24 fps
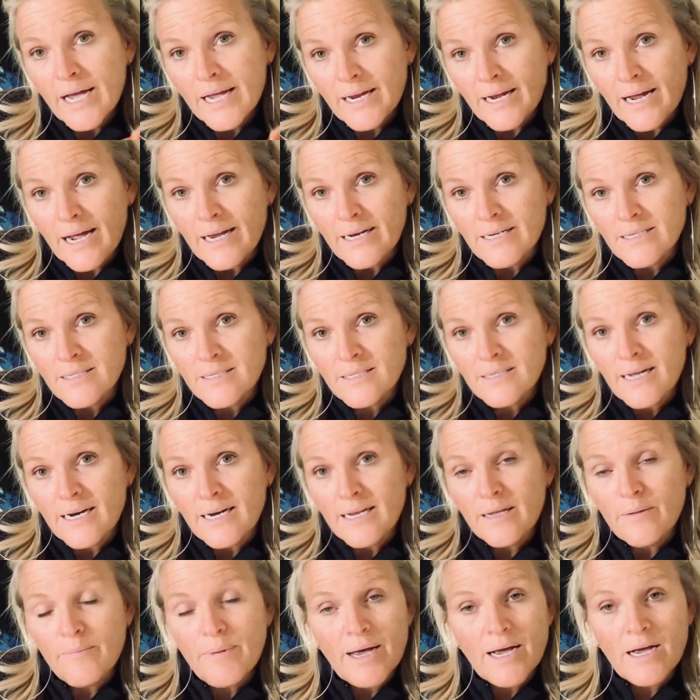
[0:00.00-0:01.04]
I, I just got
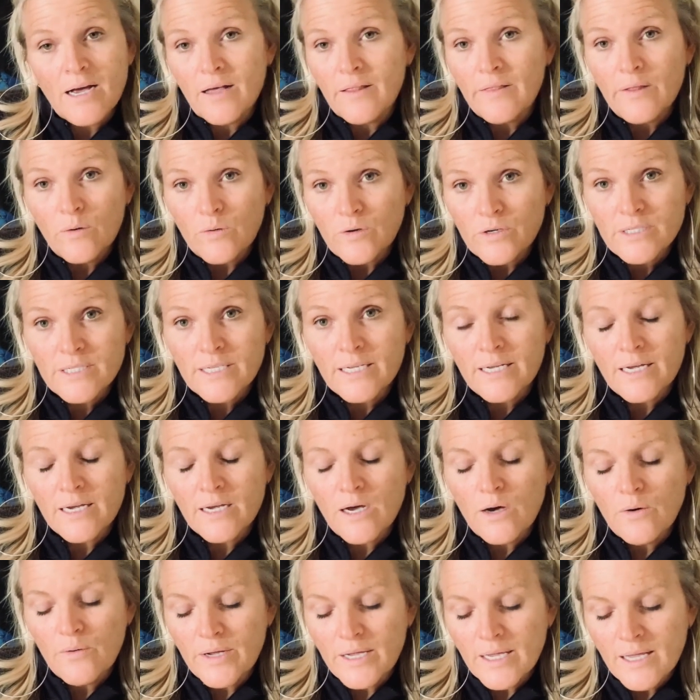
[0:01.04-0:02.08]
to get back on the horse and get
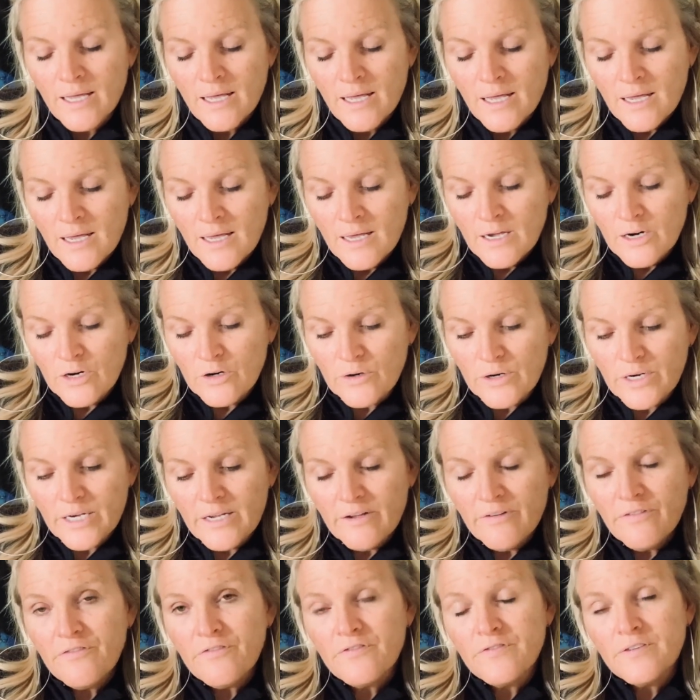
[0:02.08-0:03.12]
going.
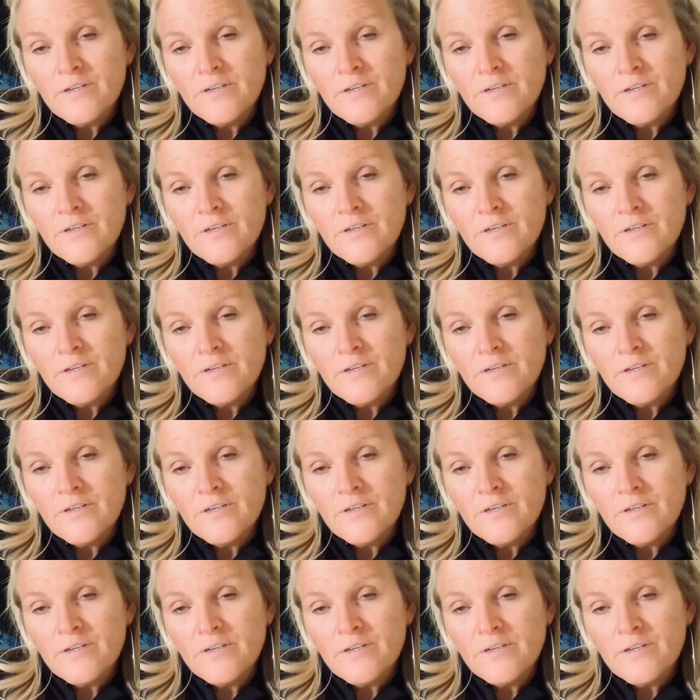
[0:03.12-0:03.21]
Grief